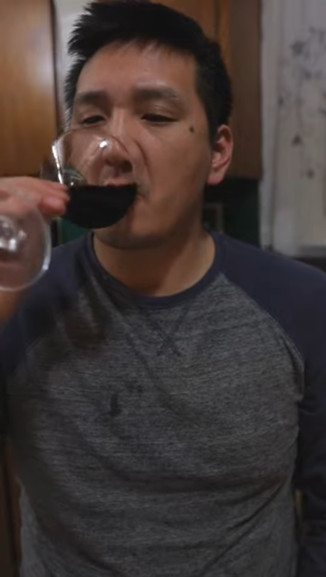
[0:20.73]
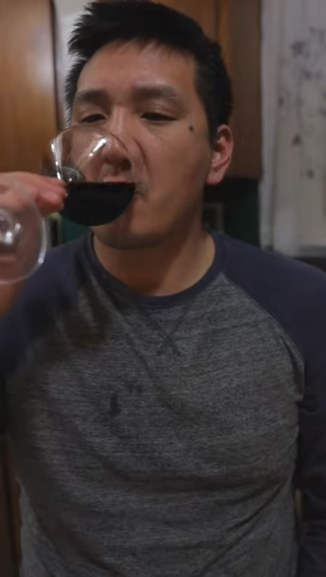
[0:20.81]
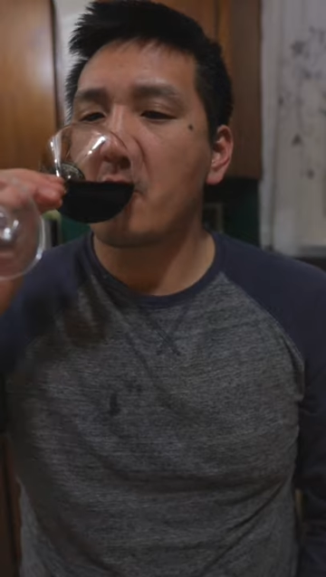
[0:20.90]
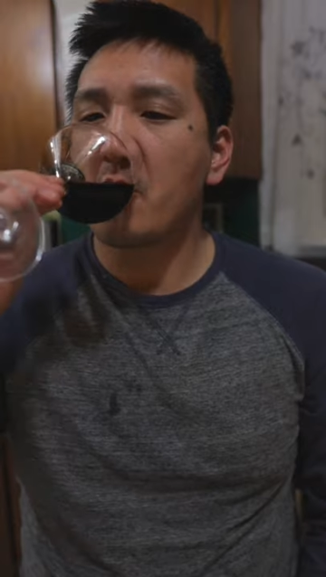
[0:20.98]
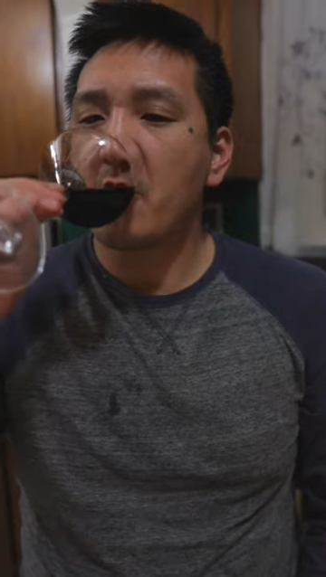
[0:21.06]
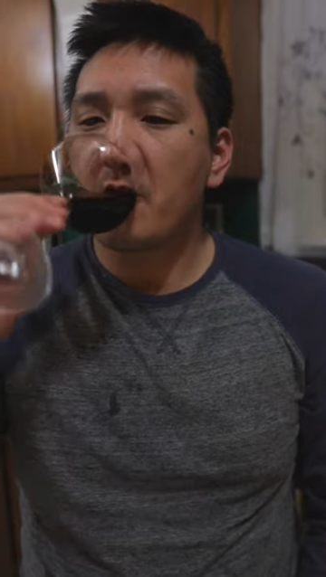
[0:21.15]

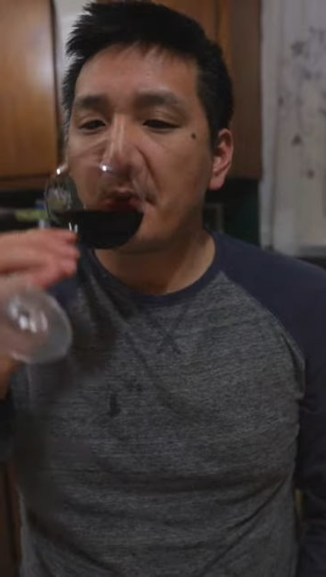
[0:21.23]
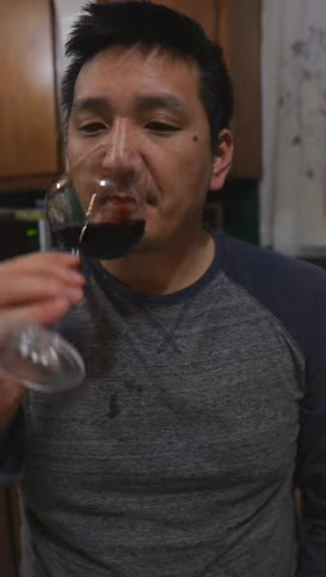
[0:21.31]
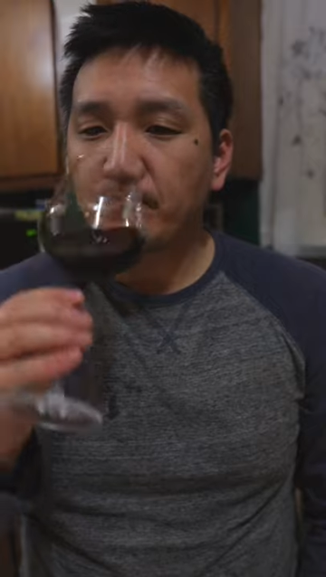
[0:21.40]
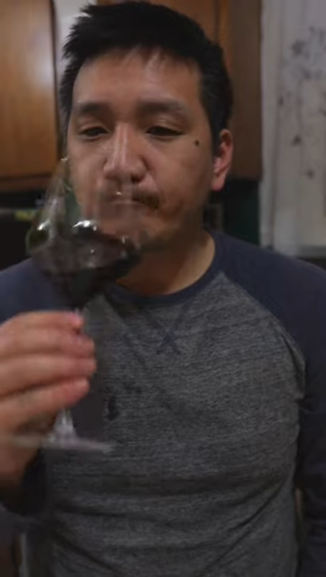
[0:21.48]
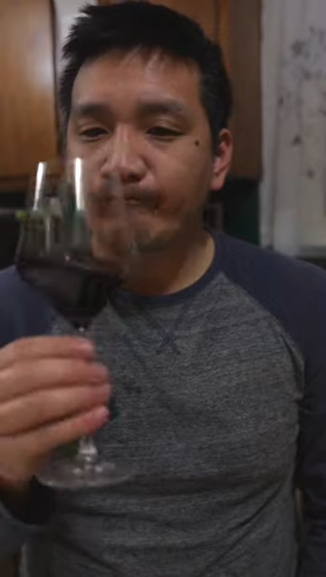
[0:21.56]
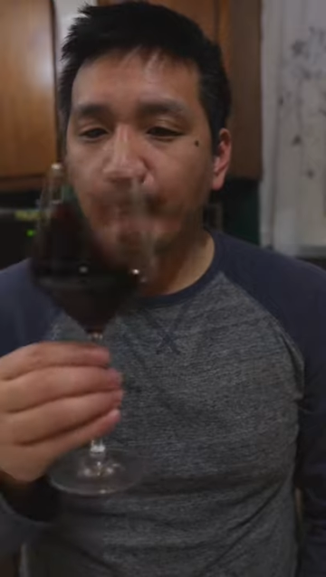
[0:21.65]
It's made in the
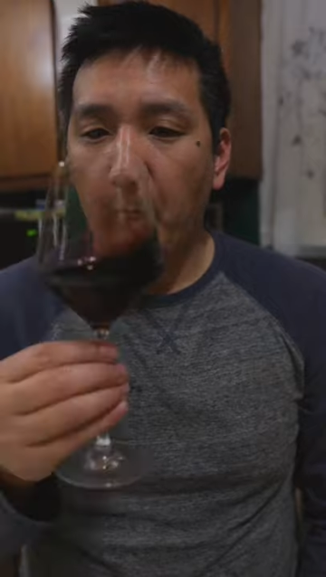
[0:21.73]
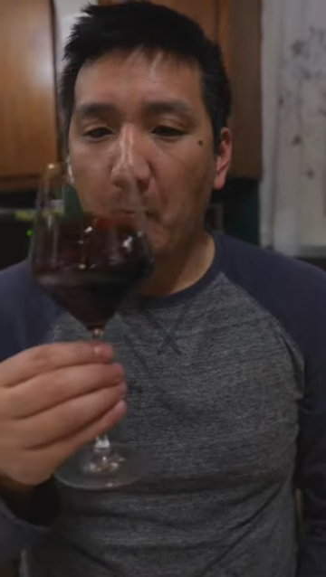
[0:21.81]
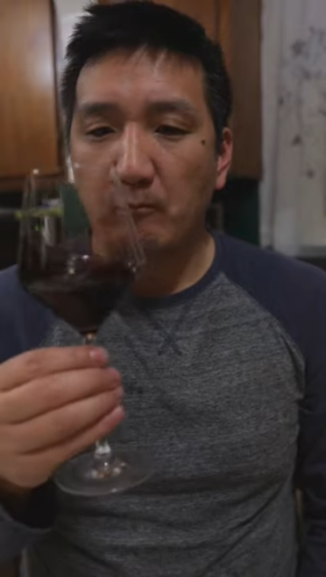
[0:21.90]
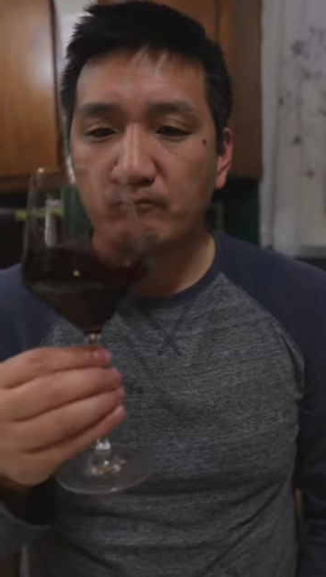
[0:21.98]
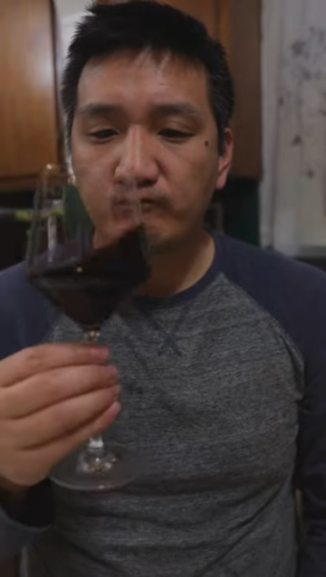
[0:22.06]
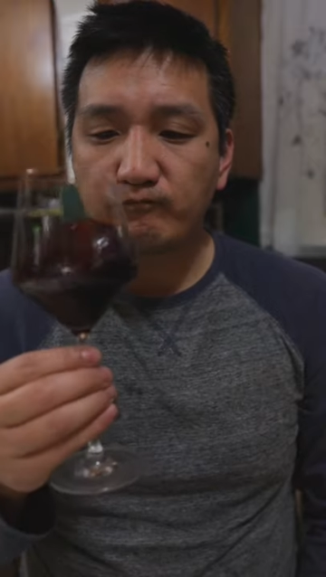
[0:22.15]

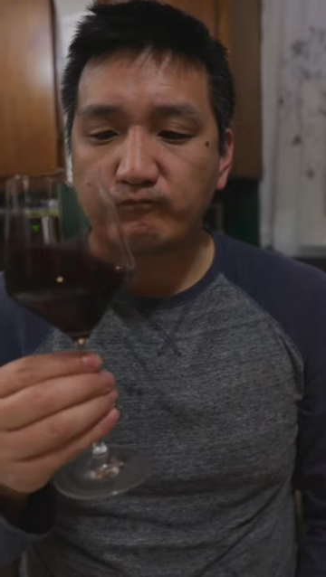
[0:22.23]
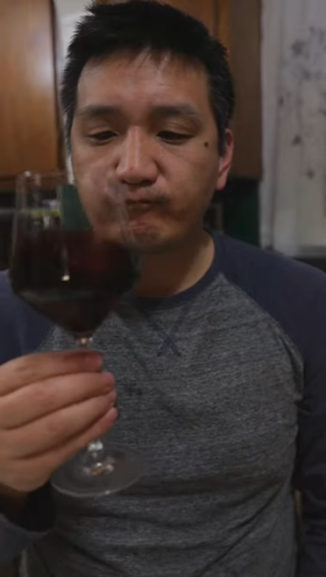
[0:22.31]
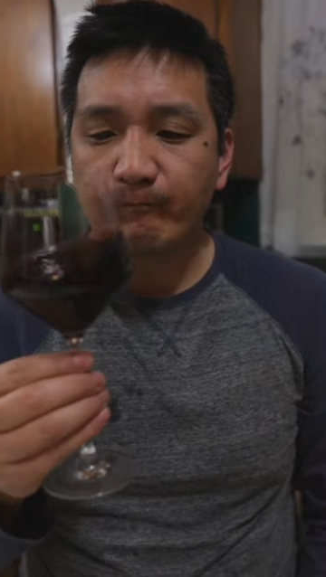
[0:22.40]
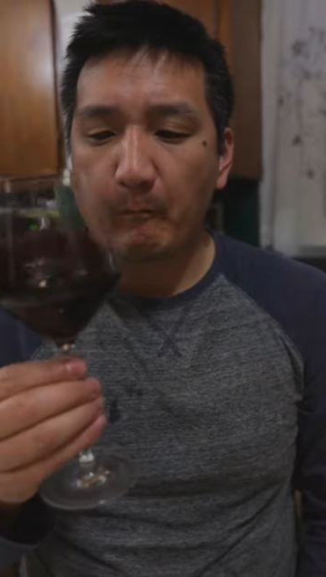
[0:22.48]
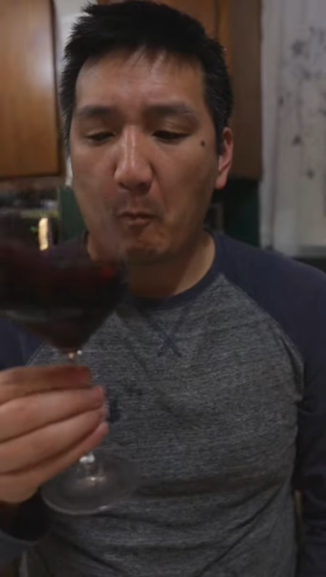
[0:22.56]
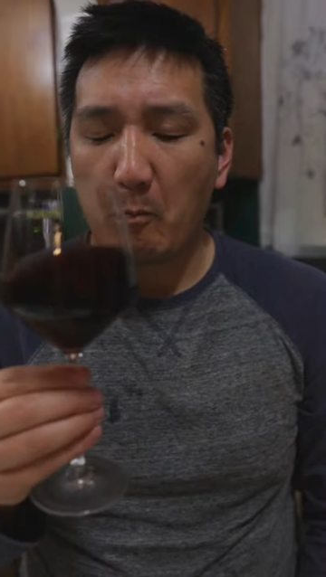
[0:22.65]
Languedoc-Roussillon, a
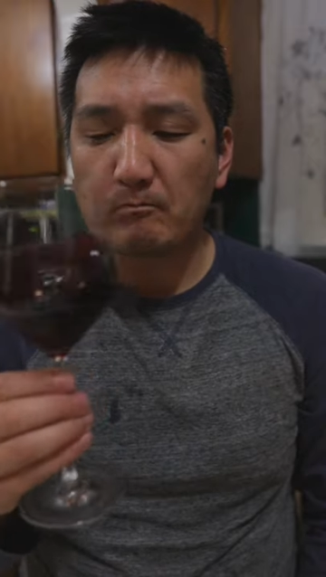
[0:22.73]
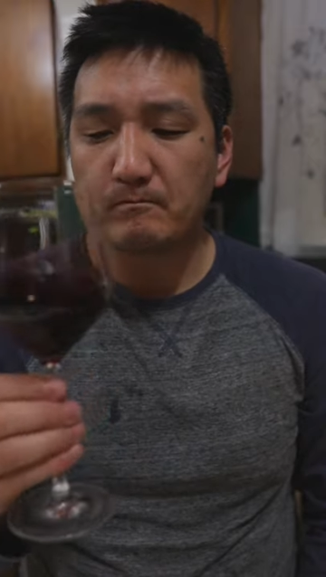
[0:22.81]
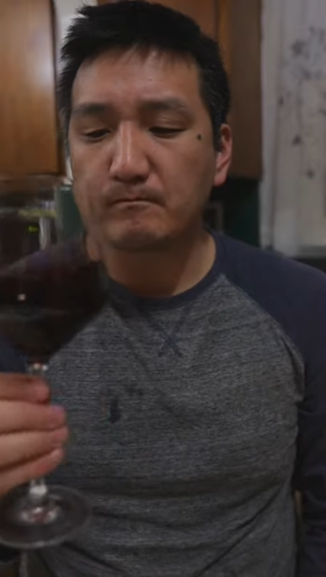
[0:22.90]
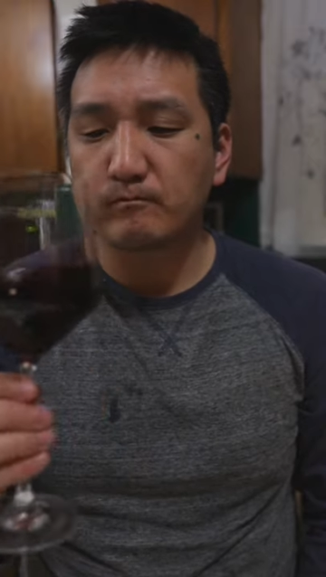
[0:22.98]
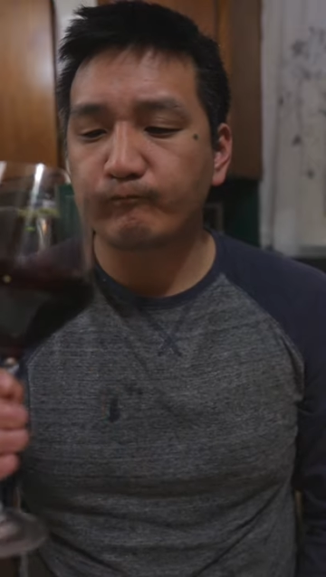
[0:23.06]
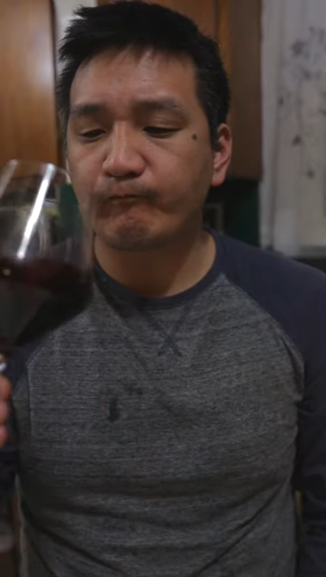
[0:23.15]
region I
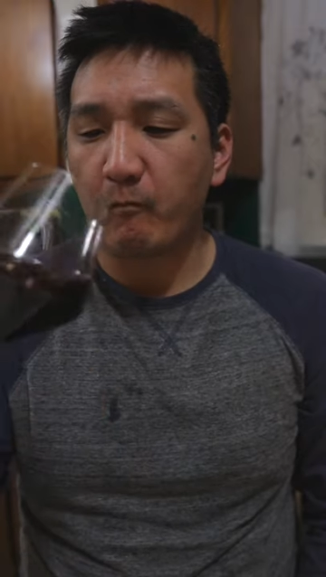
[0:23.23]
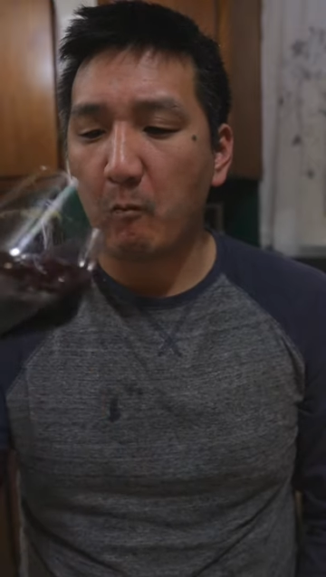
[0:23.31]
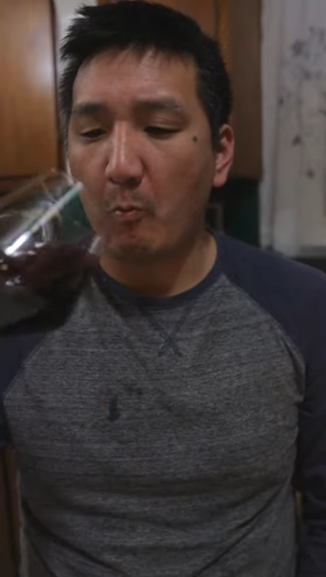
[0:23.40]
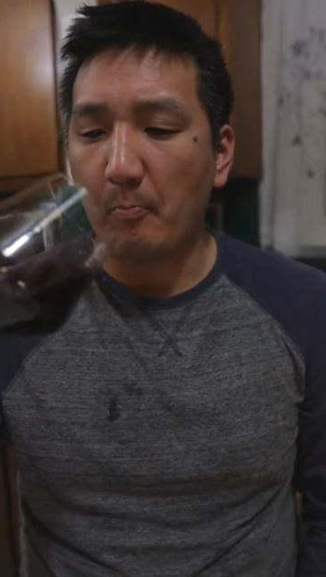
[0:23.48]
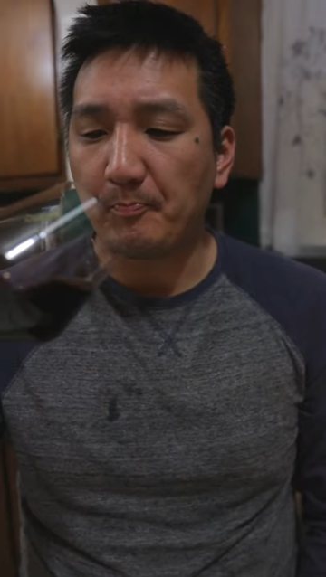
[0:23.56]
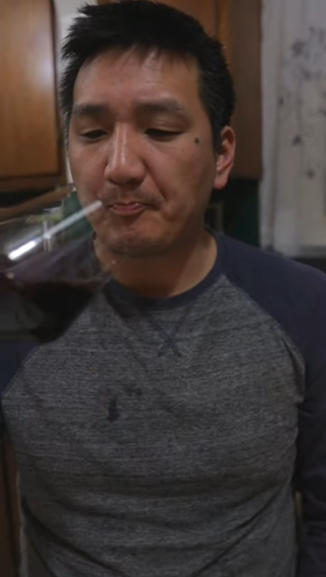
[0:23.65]
also like,
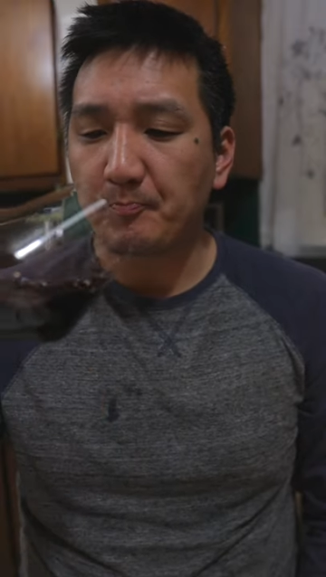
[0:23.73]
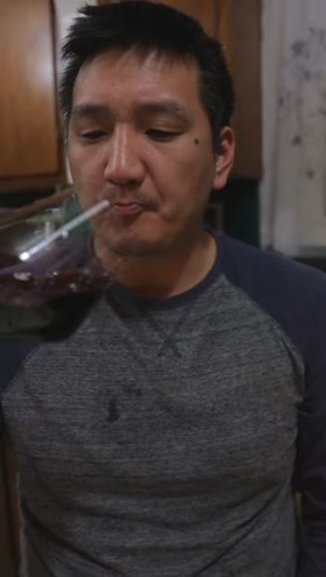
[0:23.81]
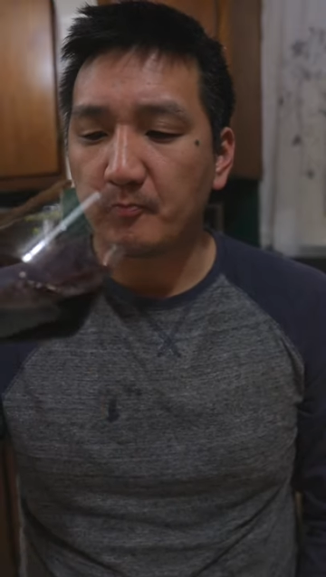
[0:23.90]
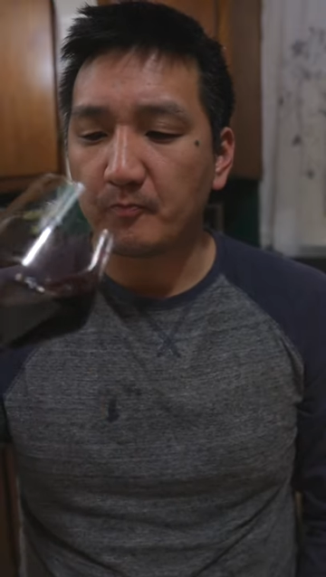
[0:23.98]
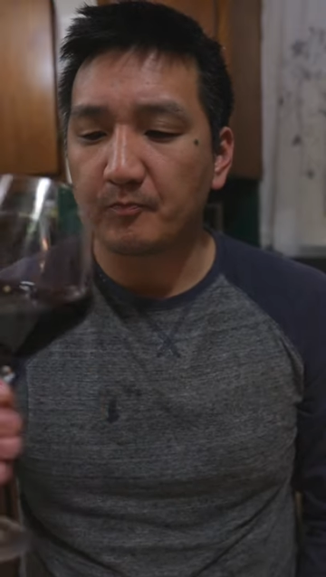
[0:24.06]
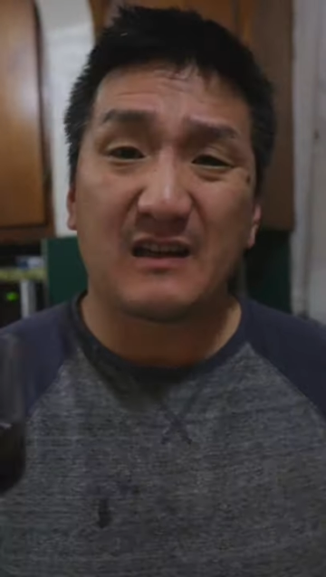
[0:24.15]

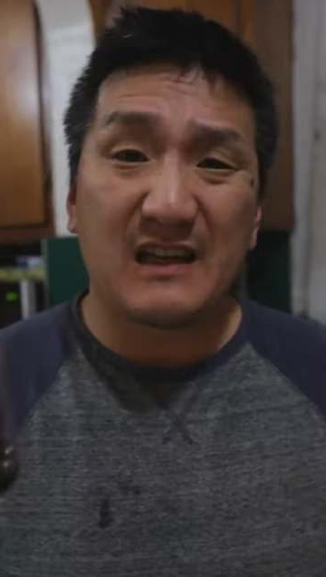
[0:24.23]
but...